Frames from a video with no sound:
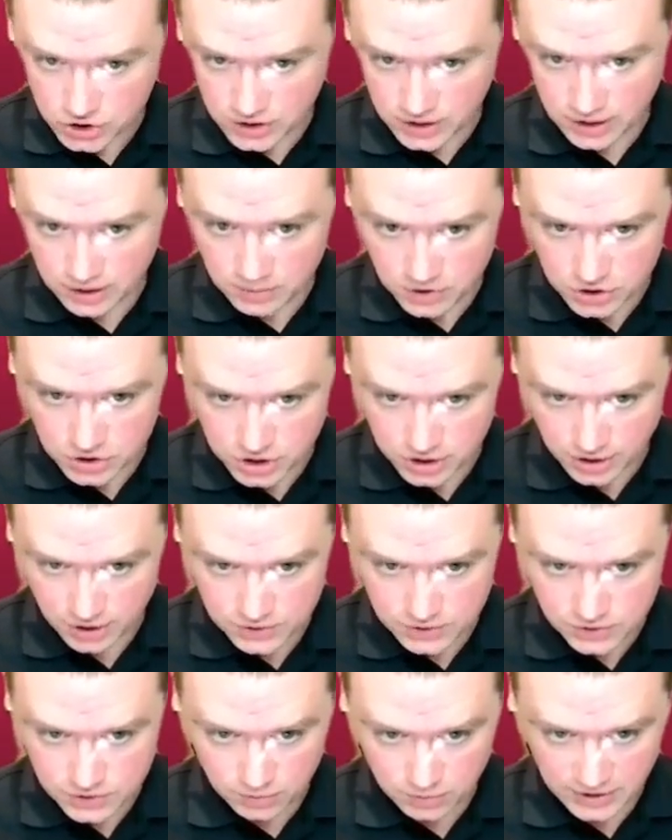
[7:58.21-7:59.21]
the image here.
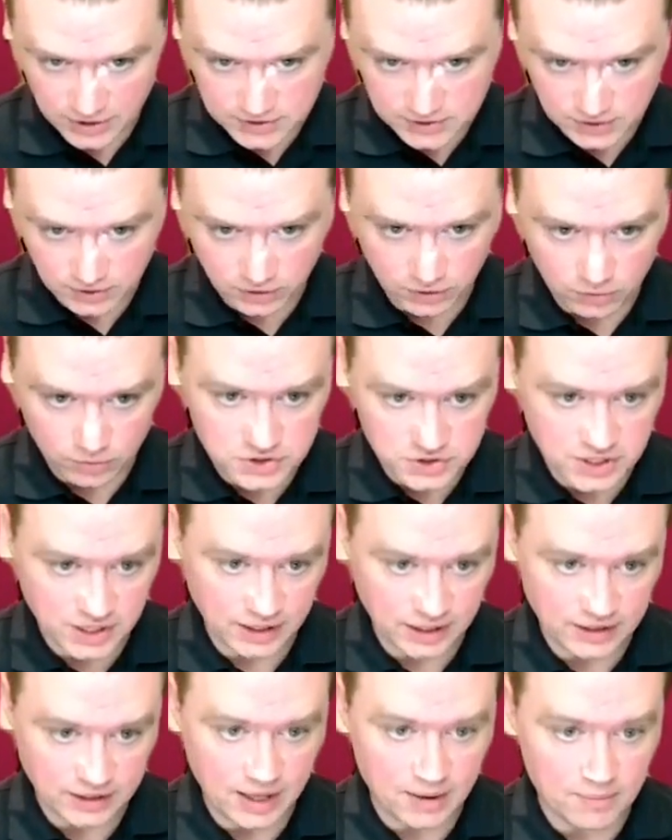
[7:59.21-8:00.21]
So basically we're
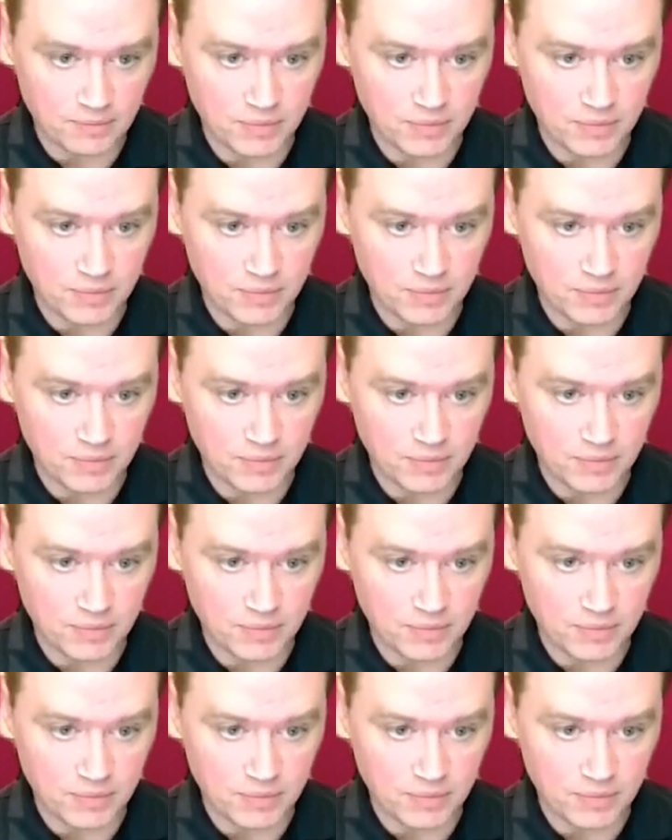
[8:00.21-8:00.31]
taking that